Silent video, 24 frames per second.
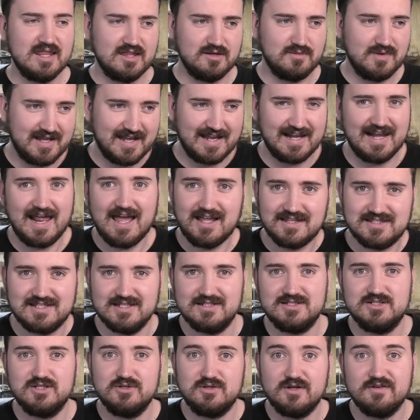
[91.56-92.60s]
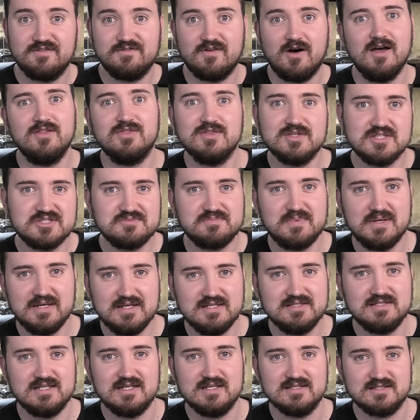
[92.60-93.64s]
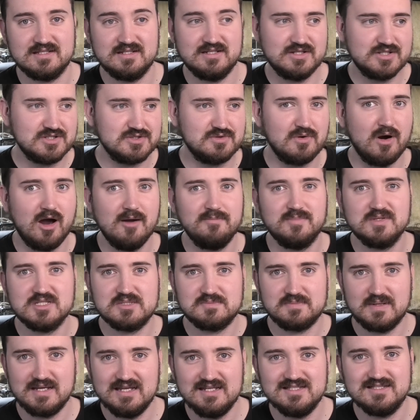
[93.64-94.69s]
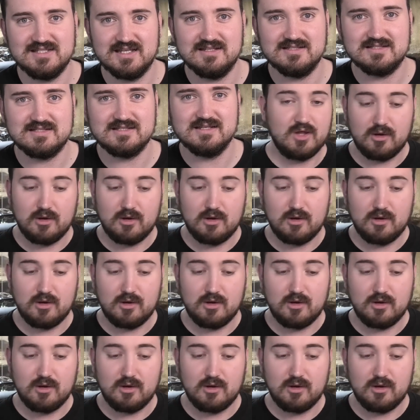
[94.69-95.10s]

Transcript: that were collected to define the species and describe the species,